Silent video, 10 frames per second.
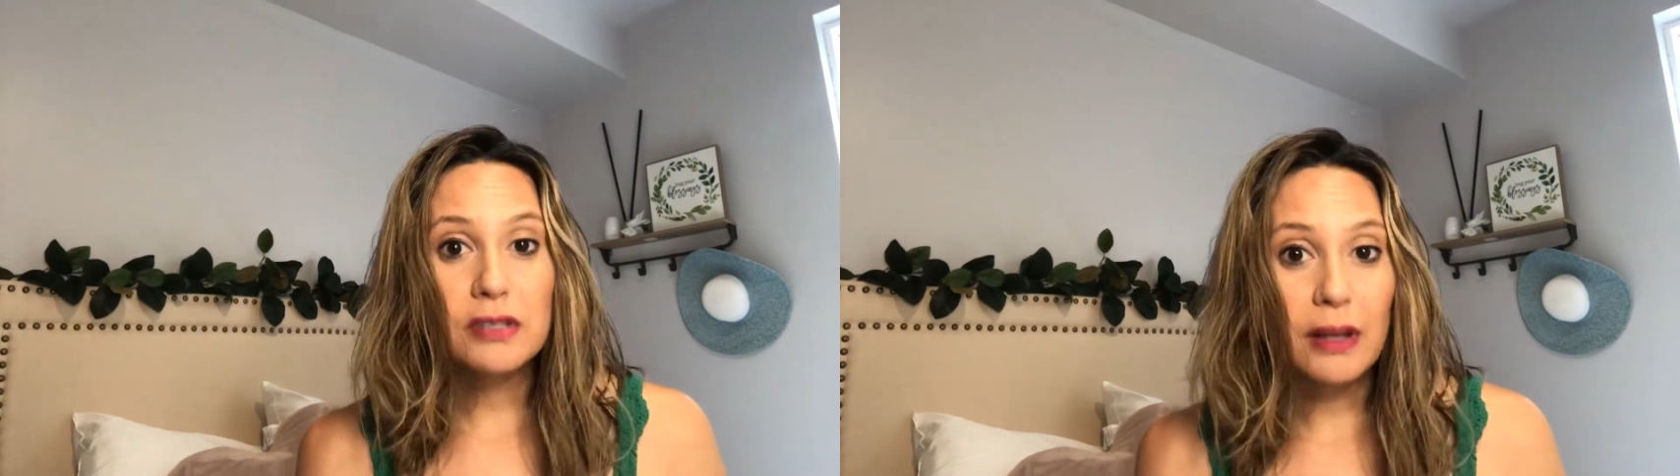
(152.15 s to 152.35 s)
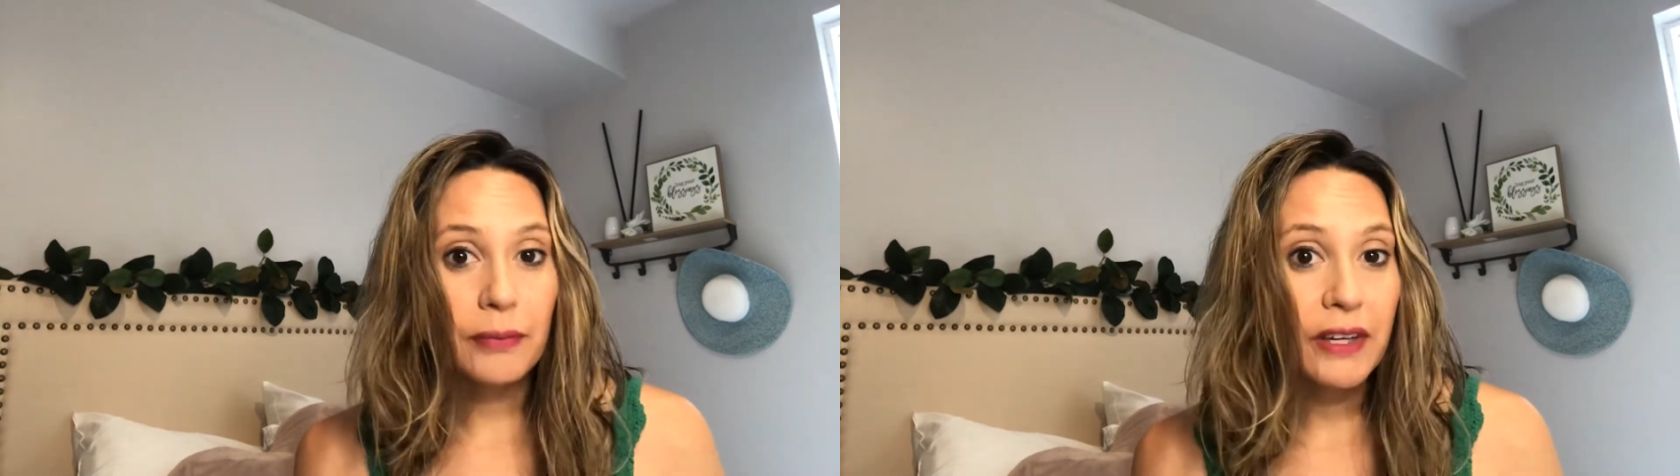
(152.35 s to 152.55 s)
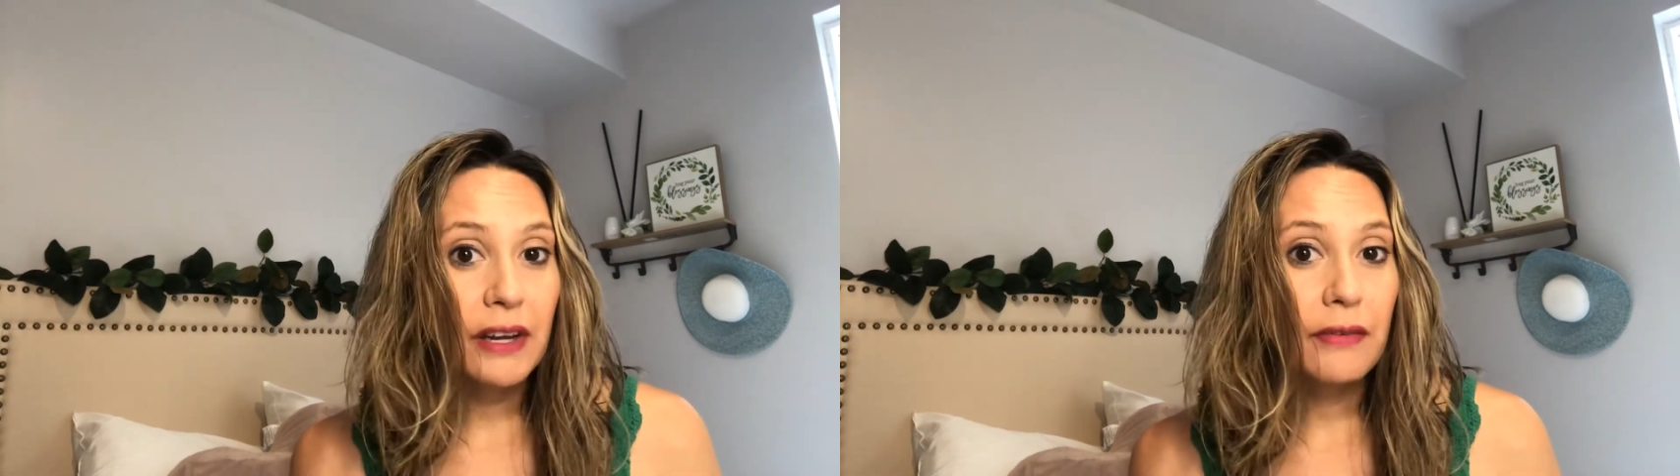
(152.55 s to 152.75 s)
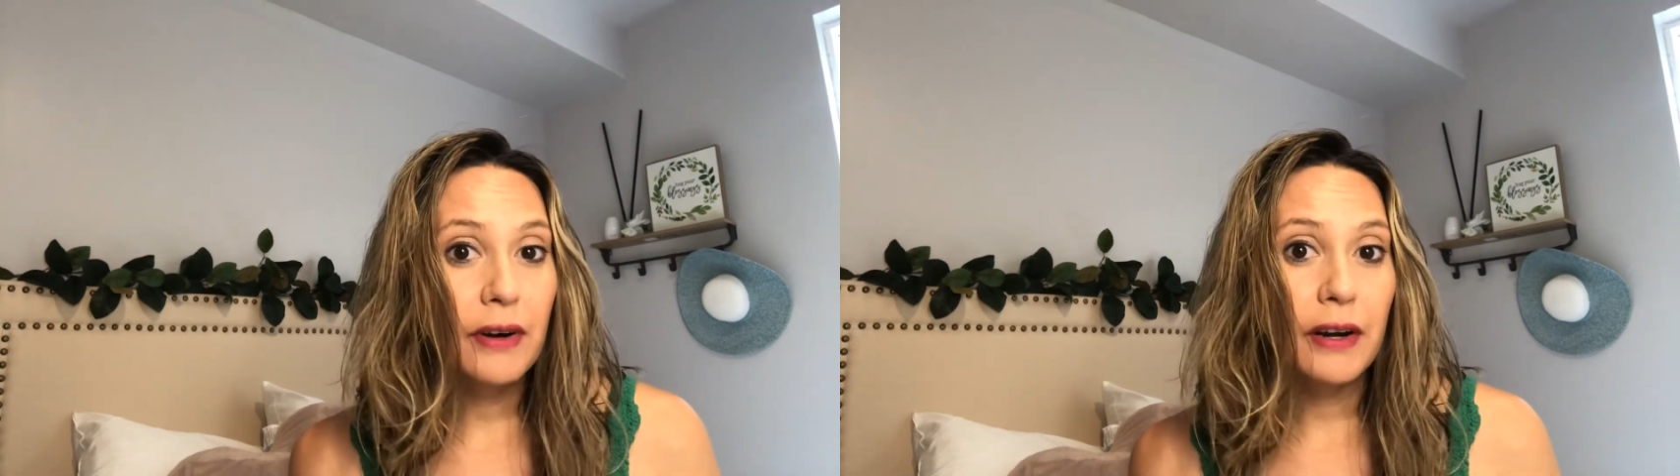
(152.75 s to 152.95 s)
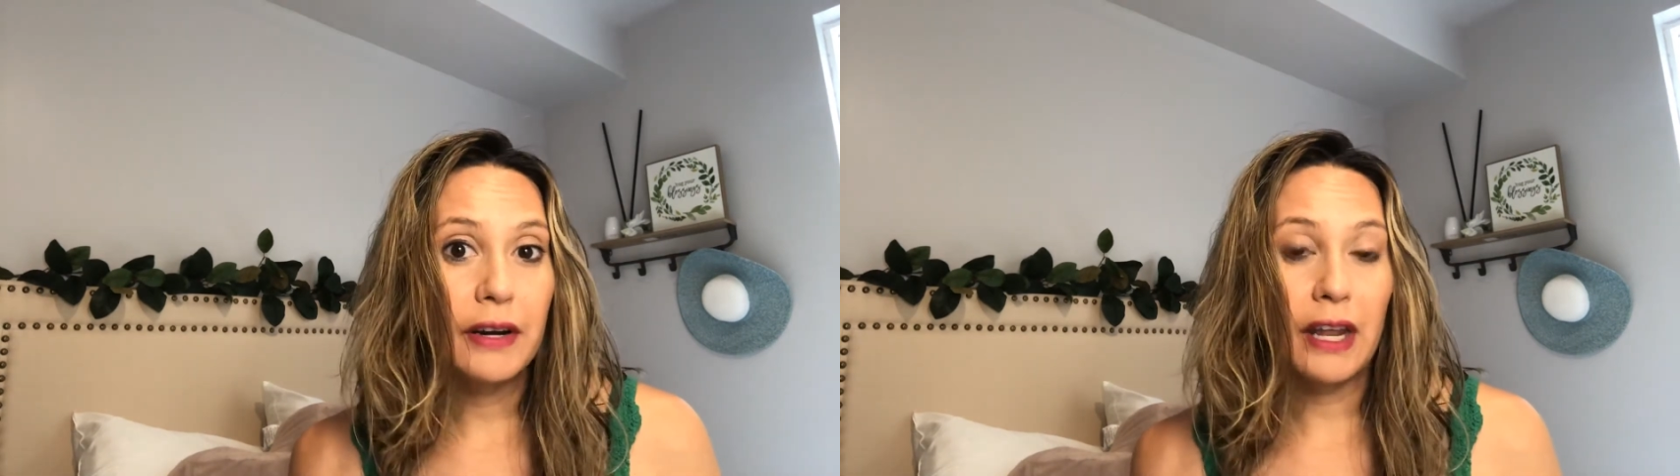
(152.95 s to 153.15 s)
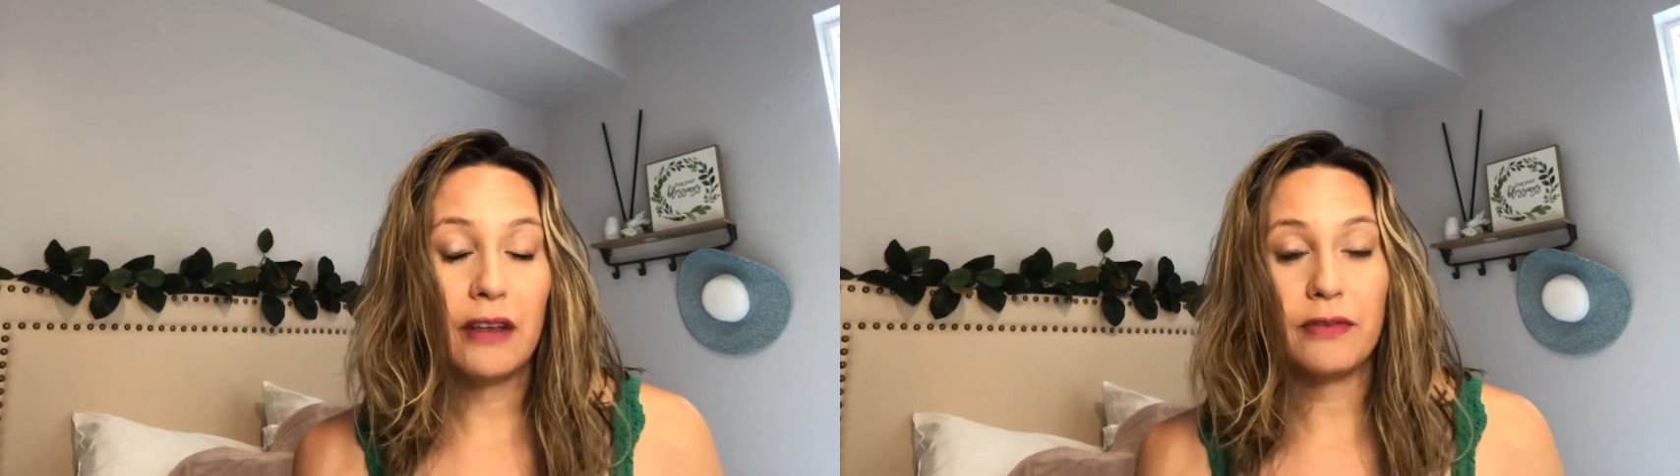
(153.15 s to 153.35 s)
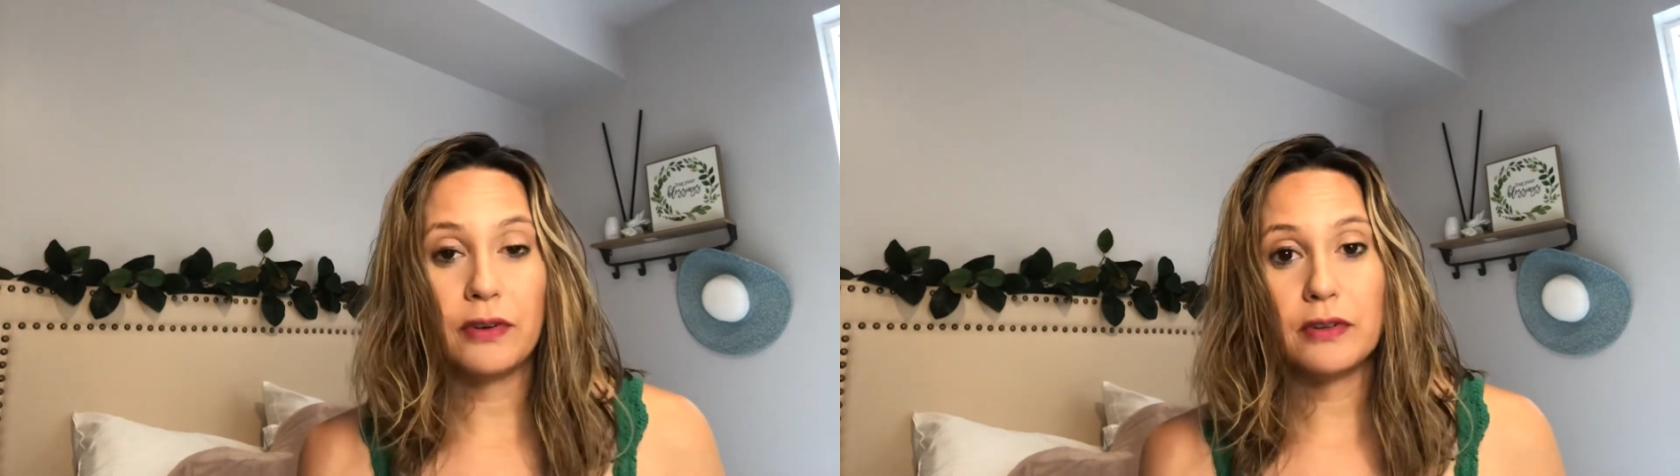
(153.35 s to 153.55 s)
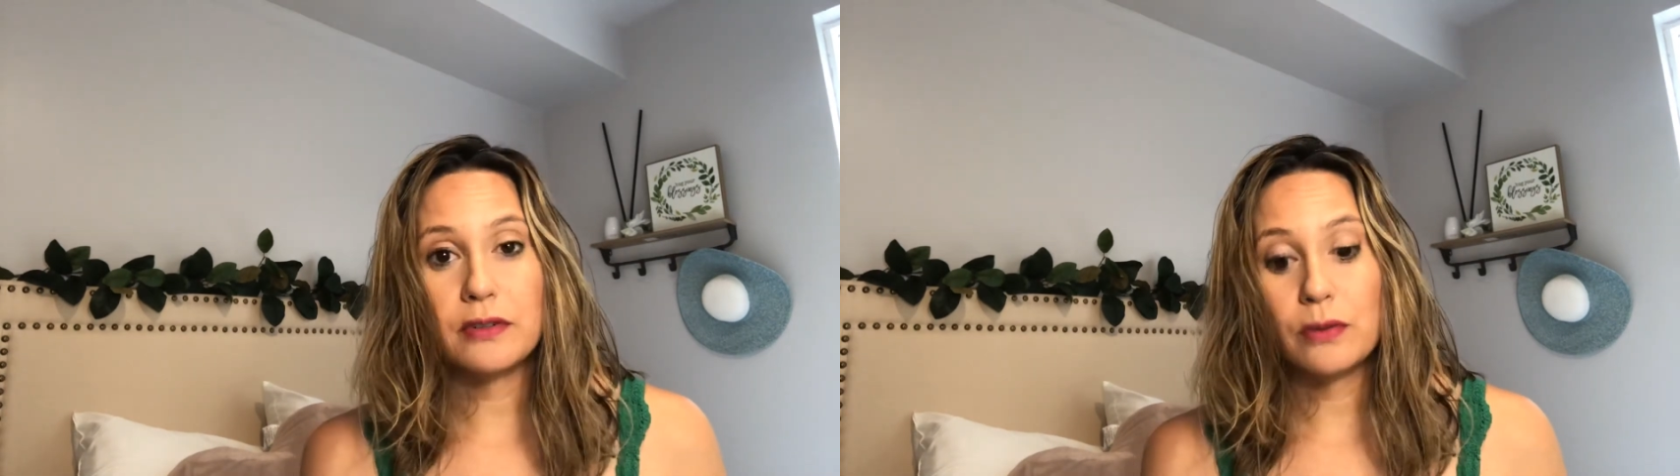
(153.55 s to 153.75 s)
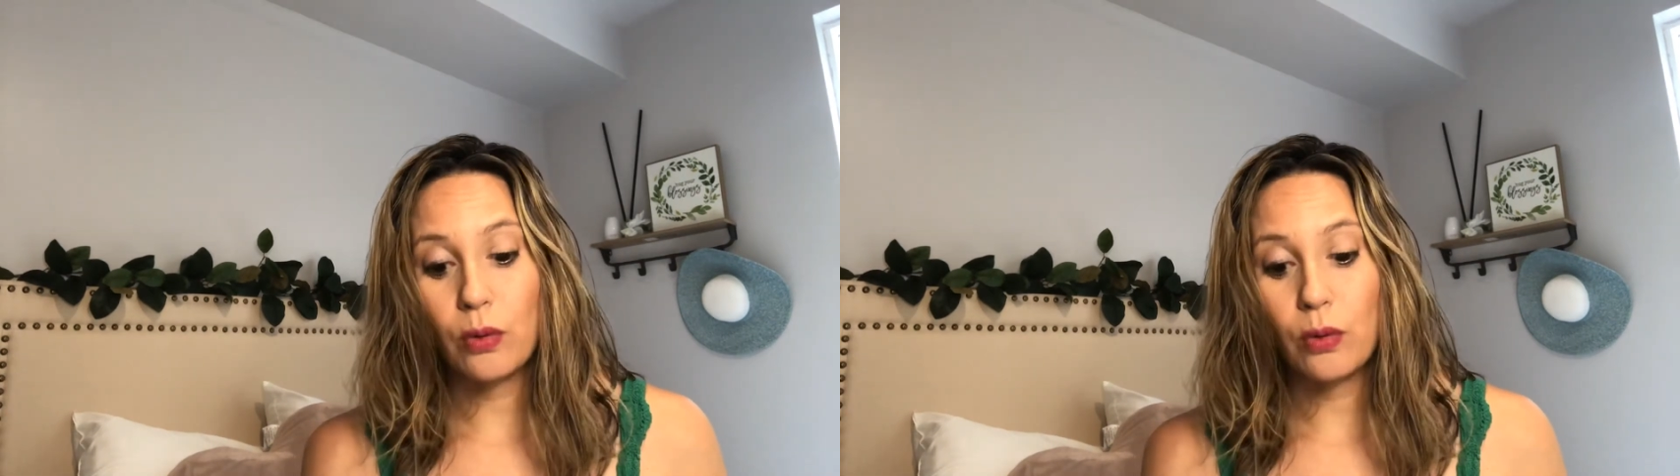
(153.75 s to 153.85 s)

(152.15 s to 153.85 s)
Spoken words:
something about our neighbors?